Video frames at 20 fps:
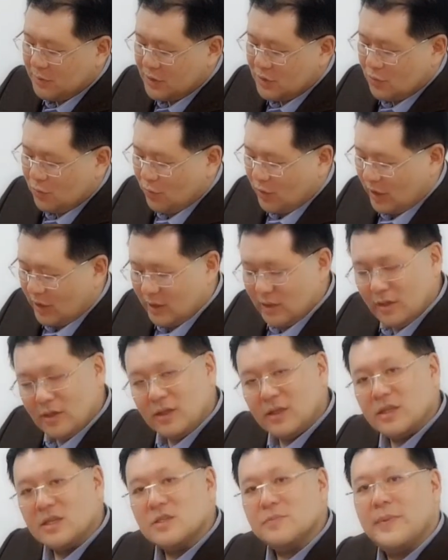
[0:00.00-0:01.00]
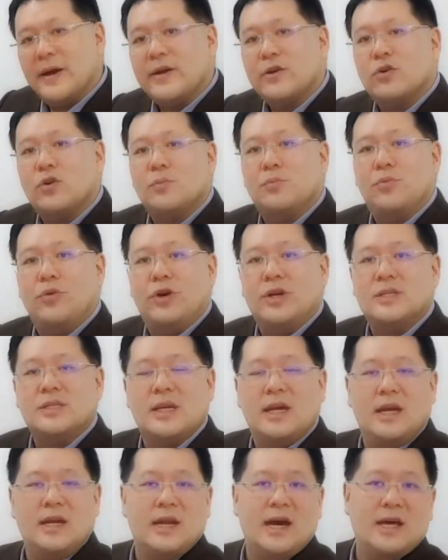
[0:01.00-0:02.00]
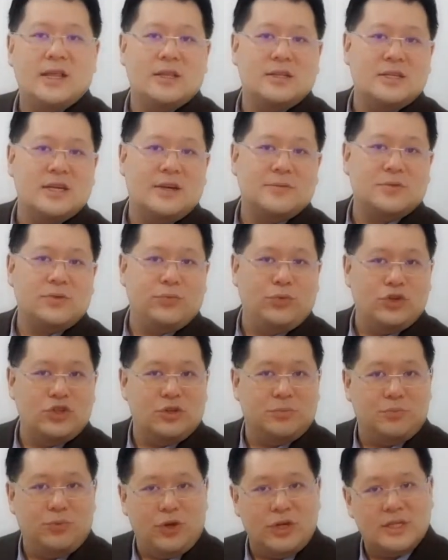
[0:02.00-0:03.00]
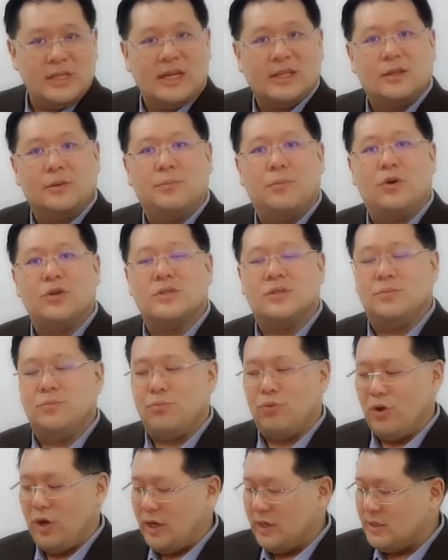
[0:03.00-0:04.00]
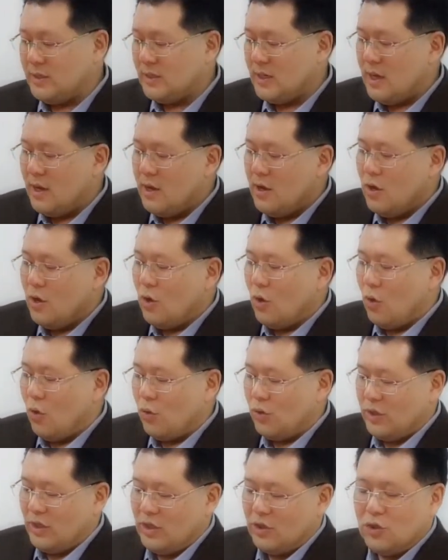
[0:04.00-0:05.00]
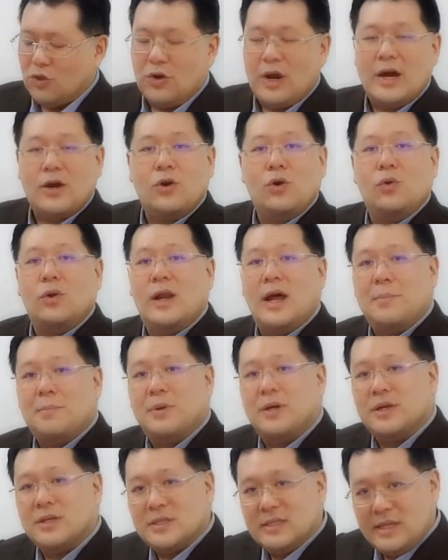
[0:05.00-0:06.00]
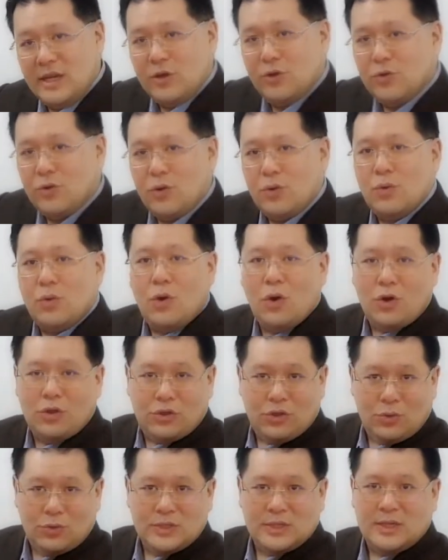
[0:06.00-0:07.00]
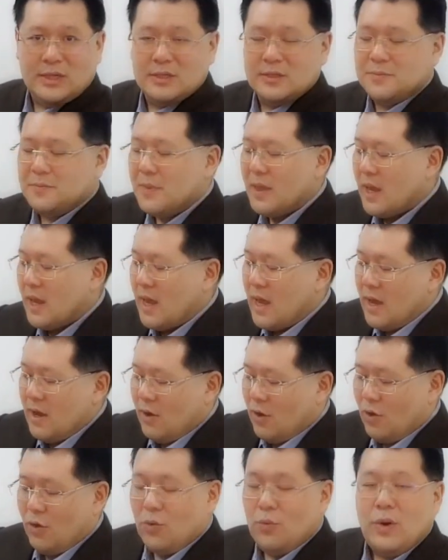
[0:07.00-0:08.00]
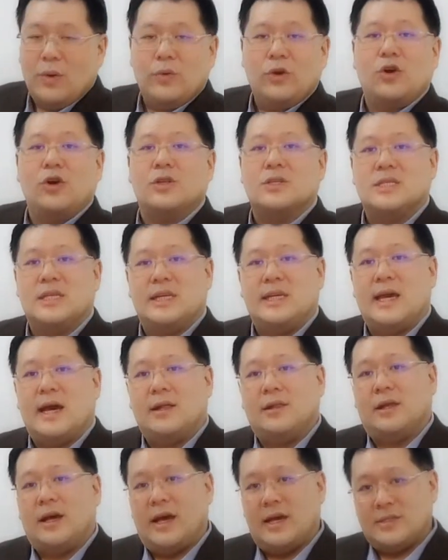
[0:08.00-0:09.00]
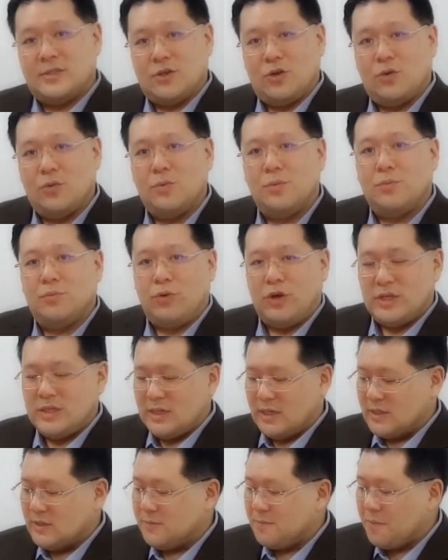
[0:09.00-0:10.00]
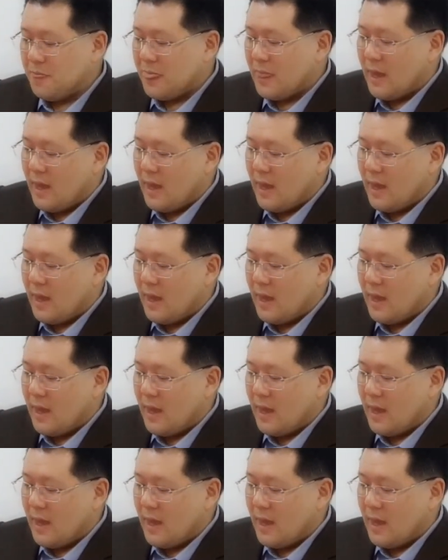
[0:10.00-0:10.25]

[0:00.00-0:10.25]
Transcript: between the spine cord brace and other types of rigid brace like the Boston brace or the thoracolumbar sacral orthosis, or what we call TLSO braces.